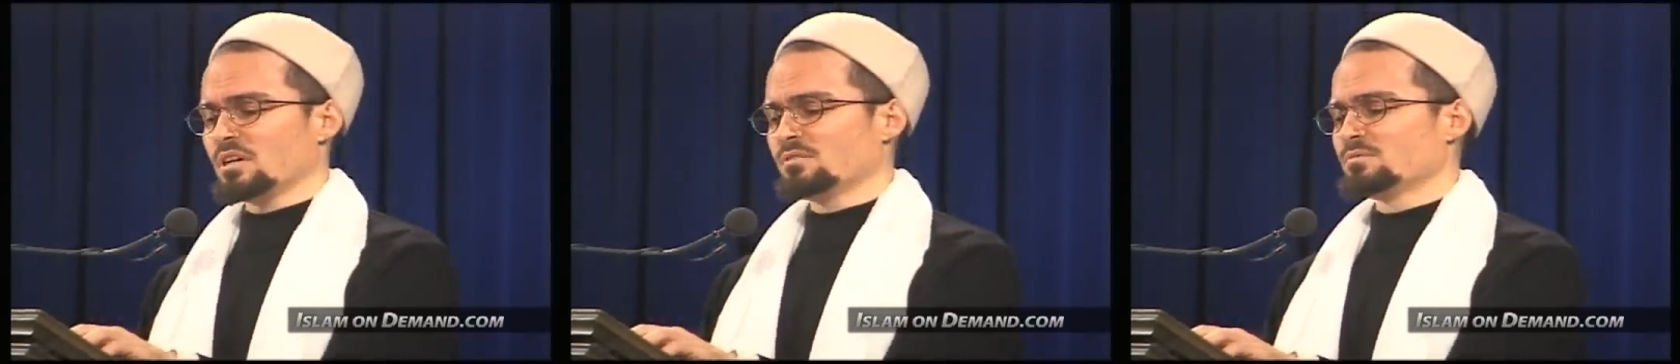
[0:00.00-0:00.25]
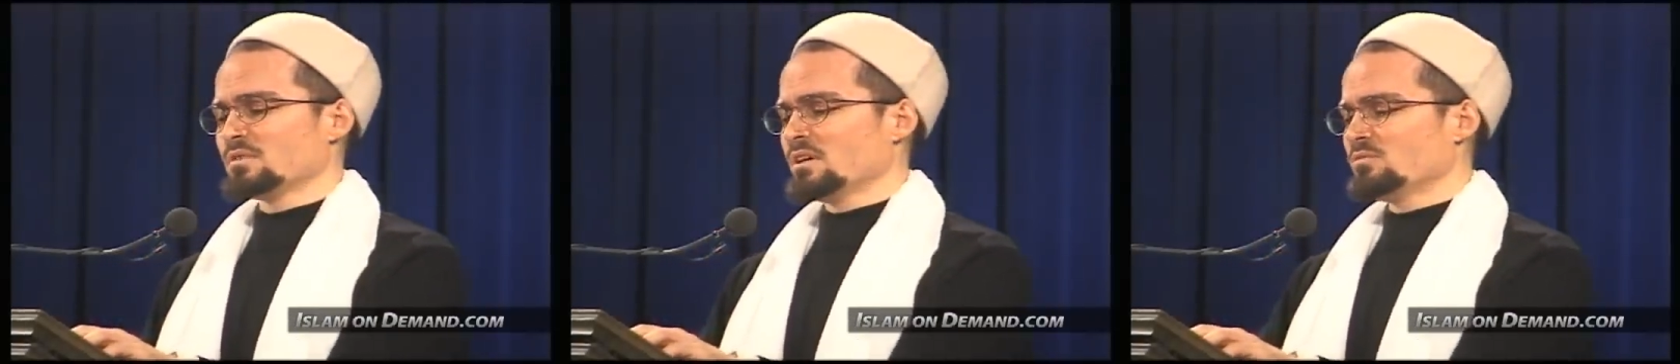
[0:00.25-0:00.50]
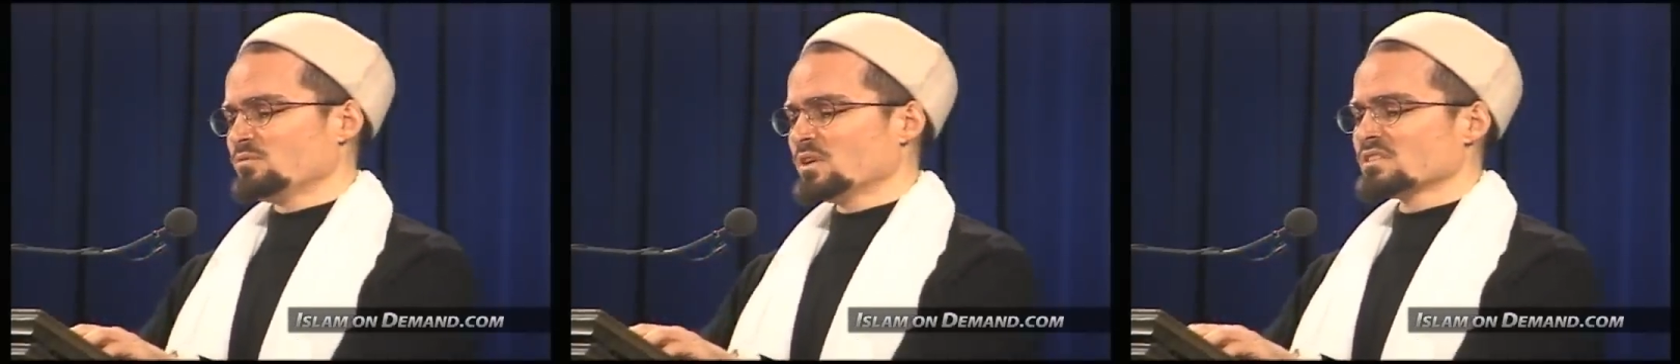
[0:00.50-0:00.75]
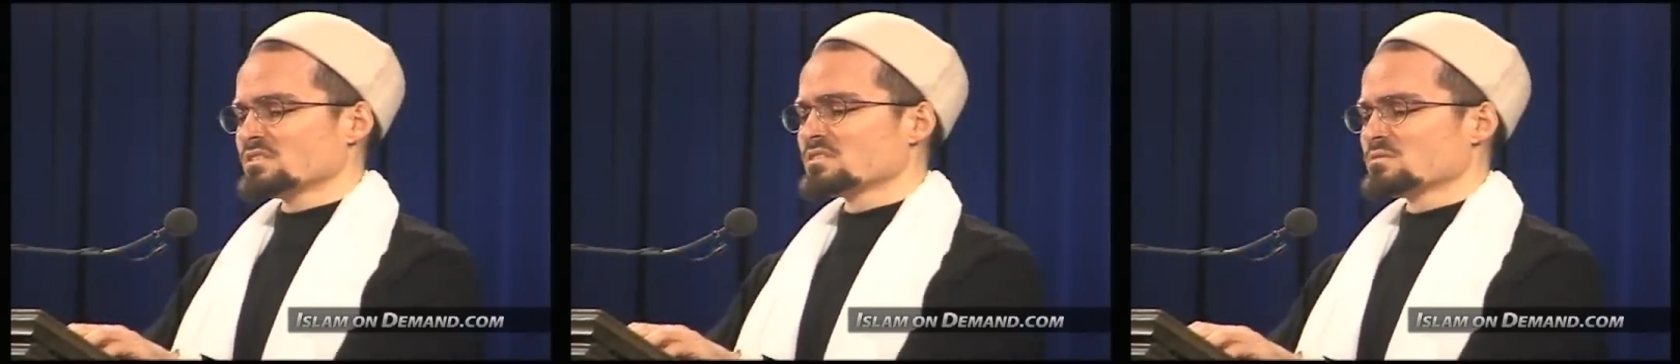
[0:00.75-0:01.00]
of
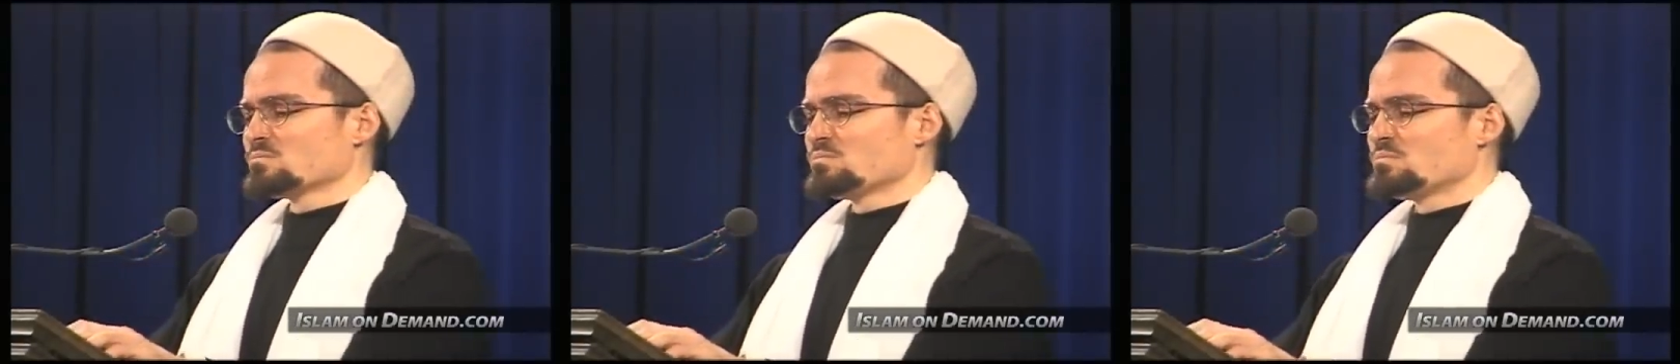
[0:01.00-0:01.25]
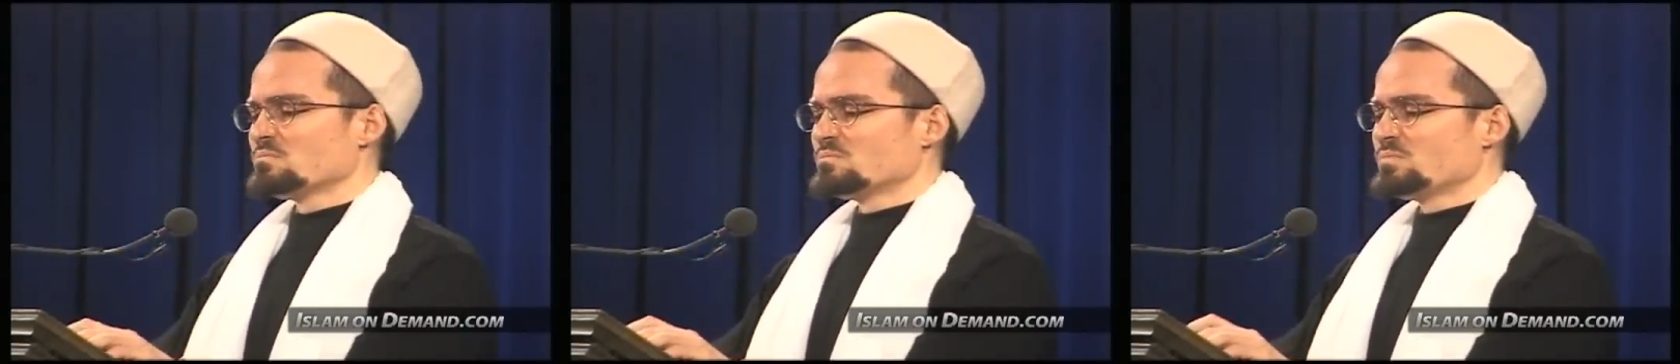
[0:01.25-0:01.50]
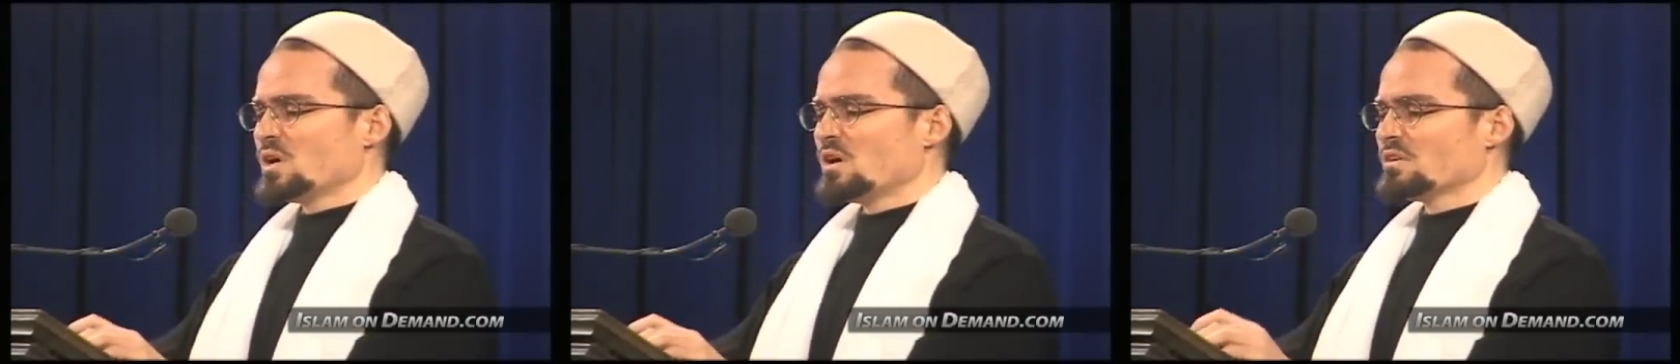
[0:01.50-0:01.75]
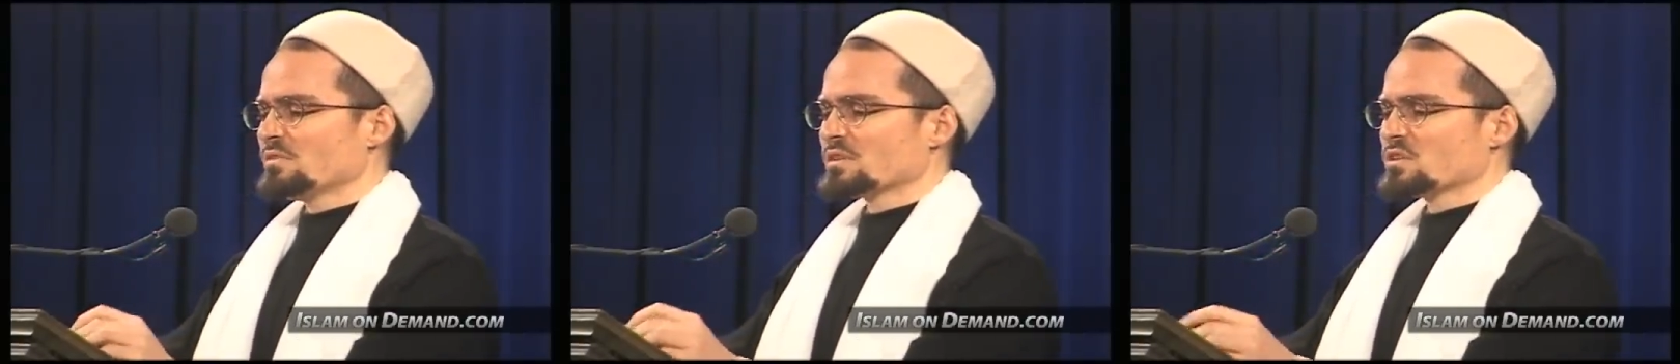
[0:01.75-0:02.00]
what's
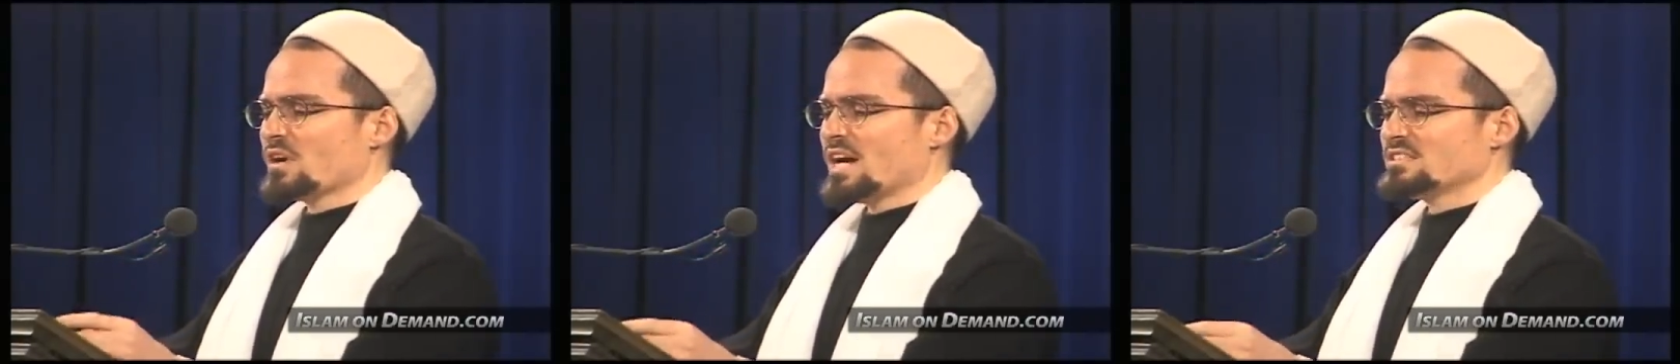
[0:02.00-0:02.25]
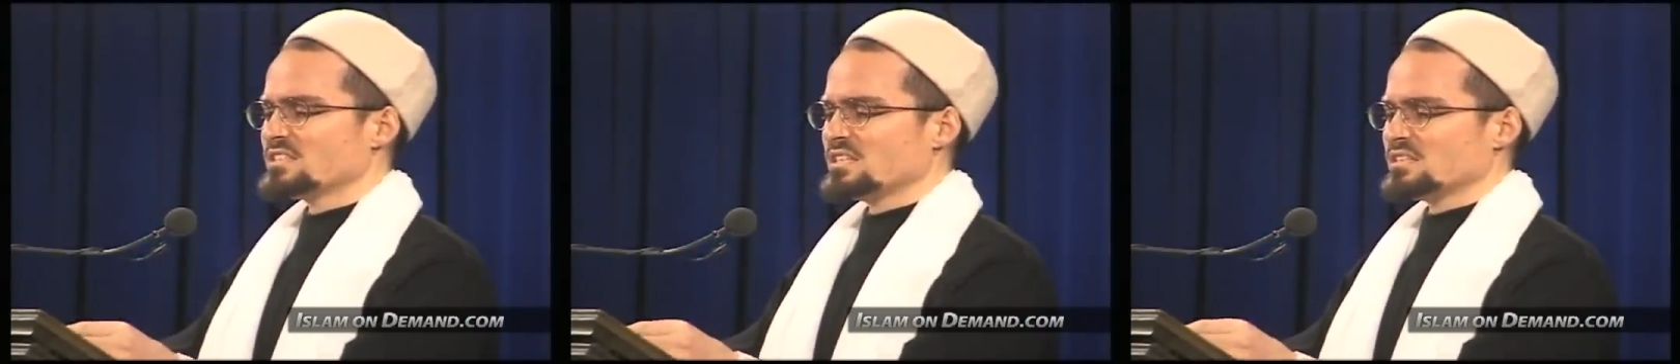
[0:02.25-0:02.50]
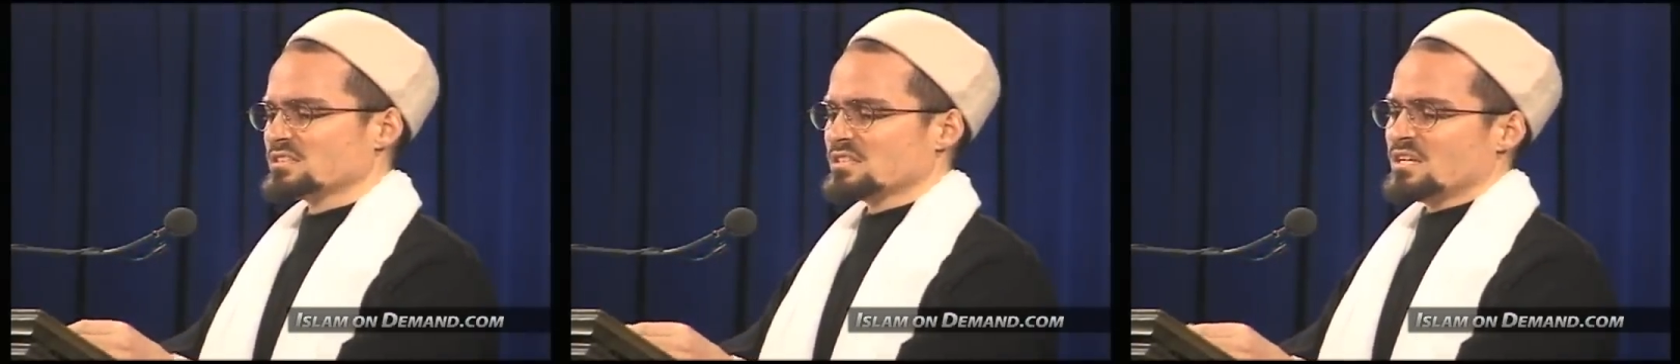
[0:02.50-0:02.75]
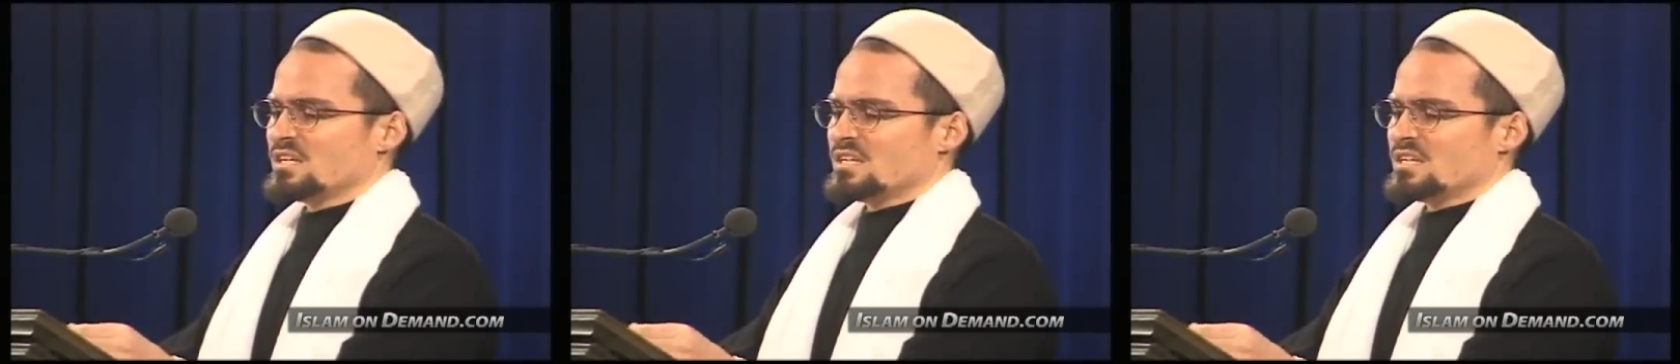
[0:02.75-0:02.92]
part of the crises.